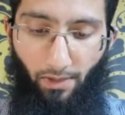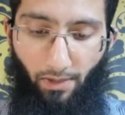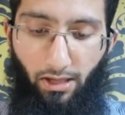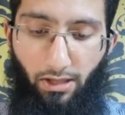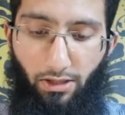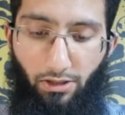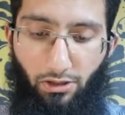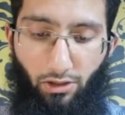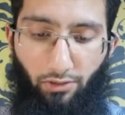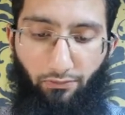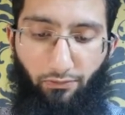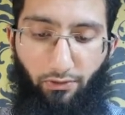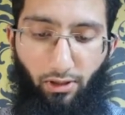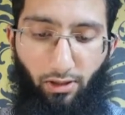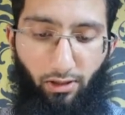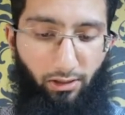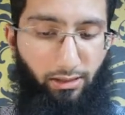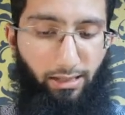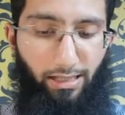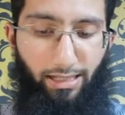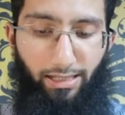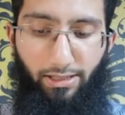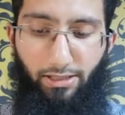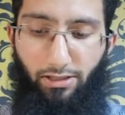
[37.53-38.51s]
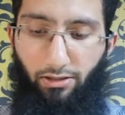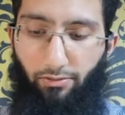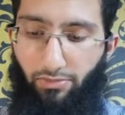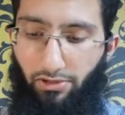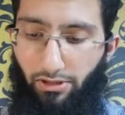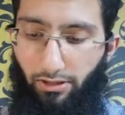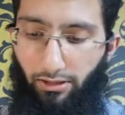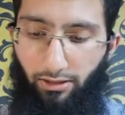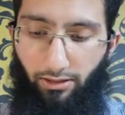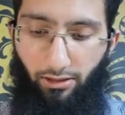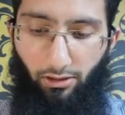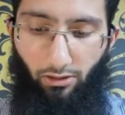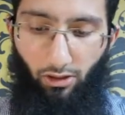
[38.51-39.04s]
So you've got calcium,
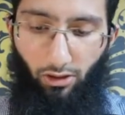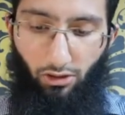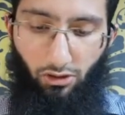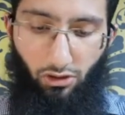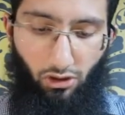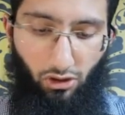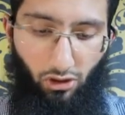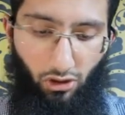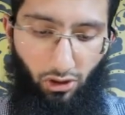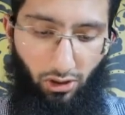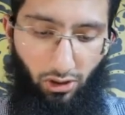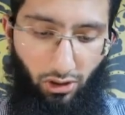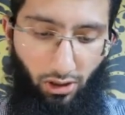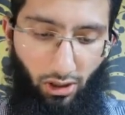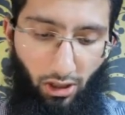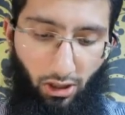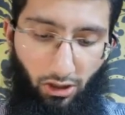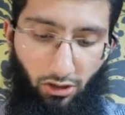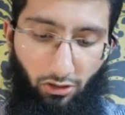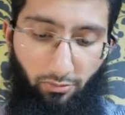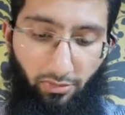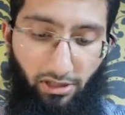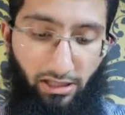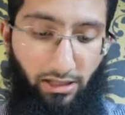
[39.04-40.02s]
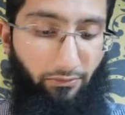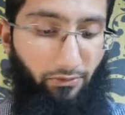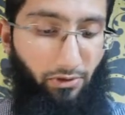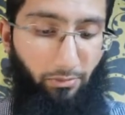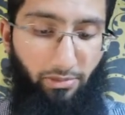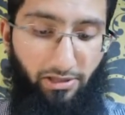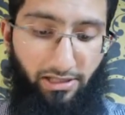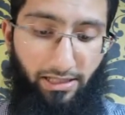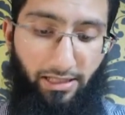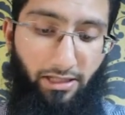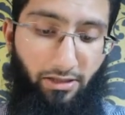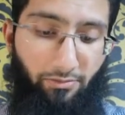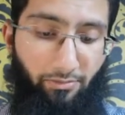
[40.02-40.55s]
silicon, and oxygen. You've been given the
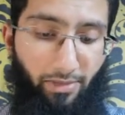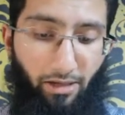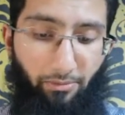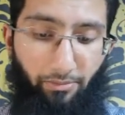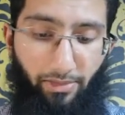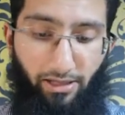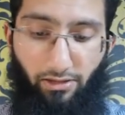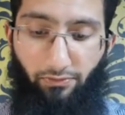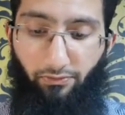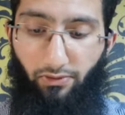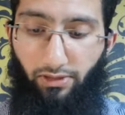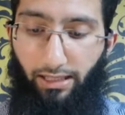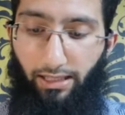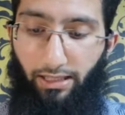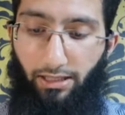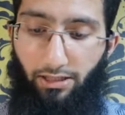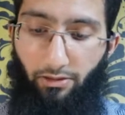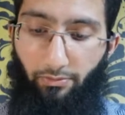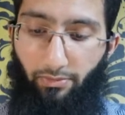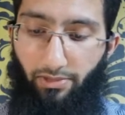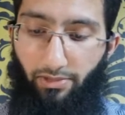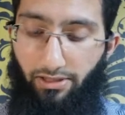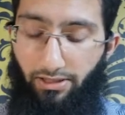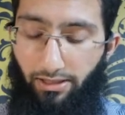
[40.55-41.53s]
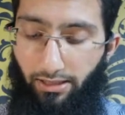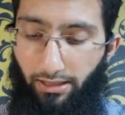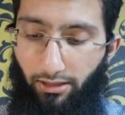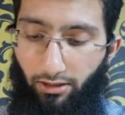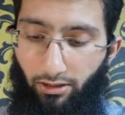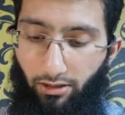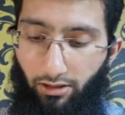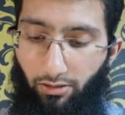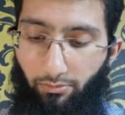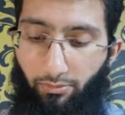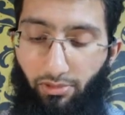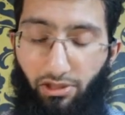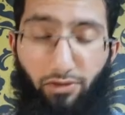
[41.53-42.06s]
percentage by mass of calcium and
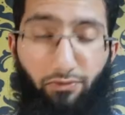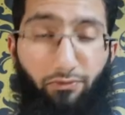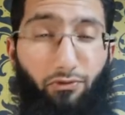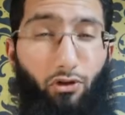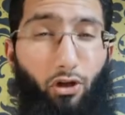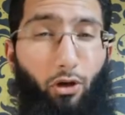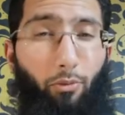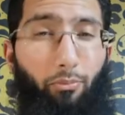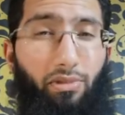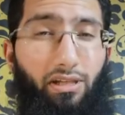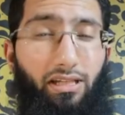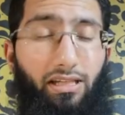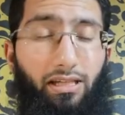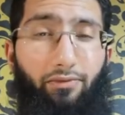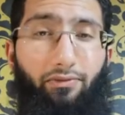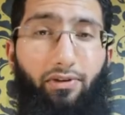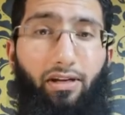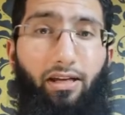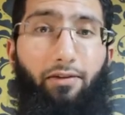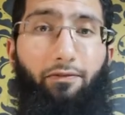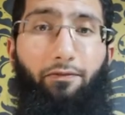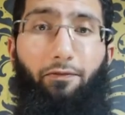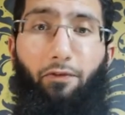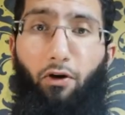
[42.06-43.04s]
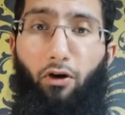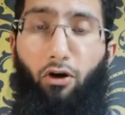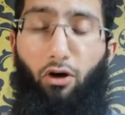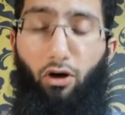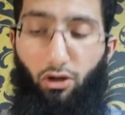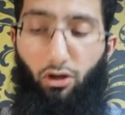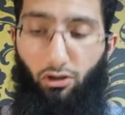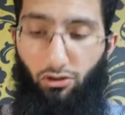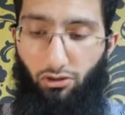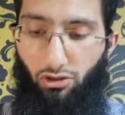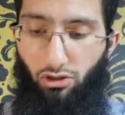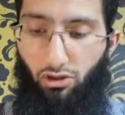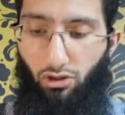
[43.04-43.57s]
silicon, but you've not been given it for
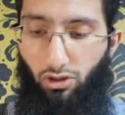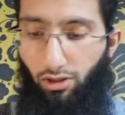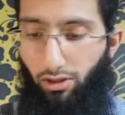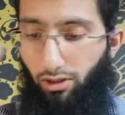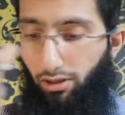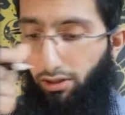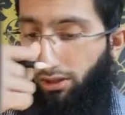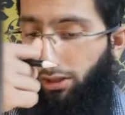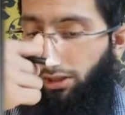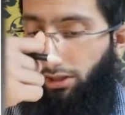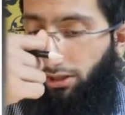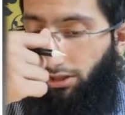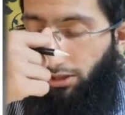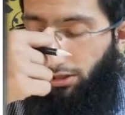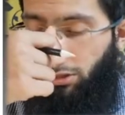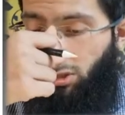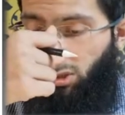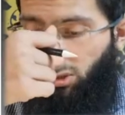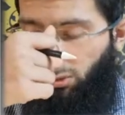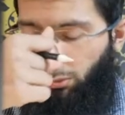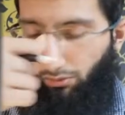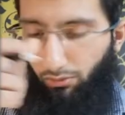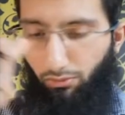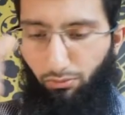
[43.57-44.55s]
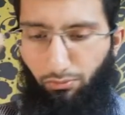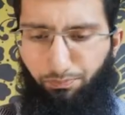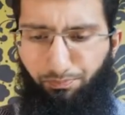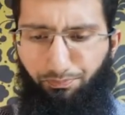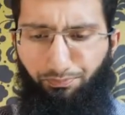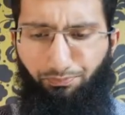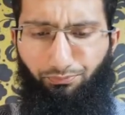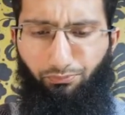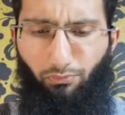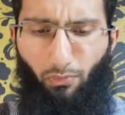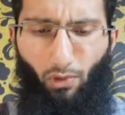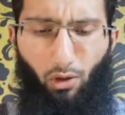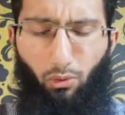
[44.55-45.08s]
oxygen. So
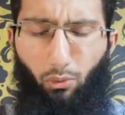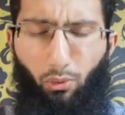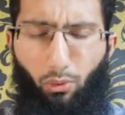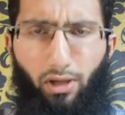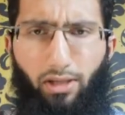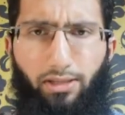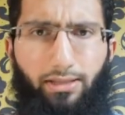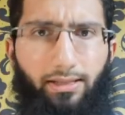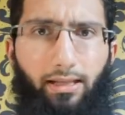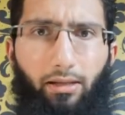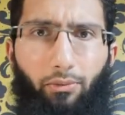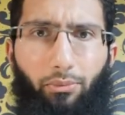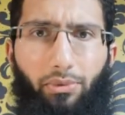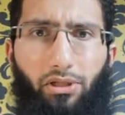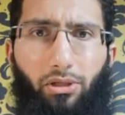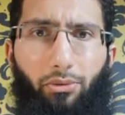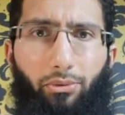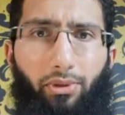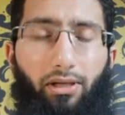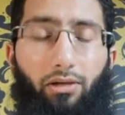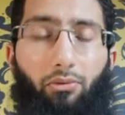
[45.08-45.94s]
what is it that we're doing?